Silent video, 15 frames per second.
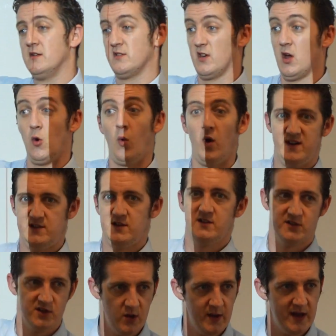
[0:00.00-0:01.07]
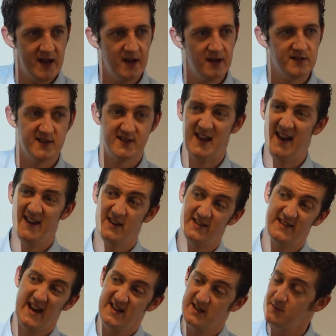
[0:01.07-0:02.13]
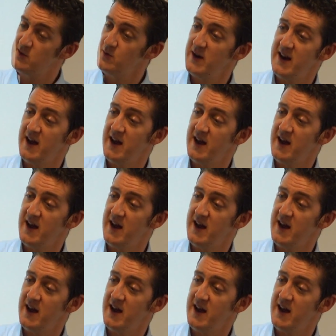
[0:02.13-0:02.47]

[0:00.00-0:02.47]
to know what each other's doing, to send data between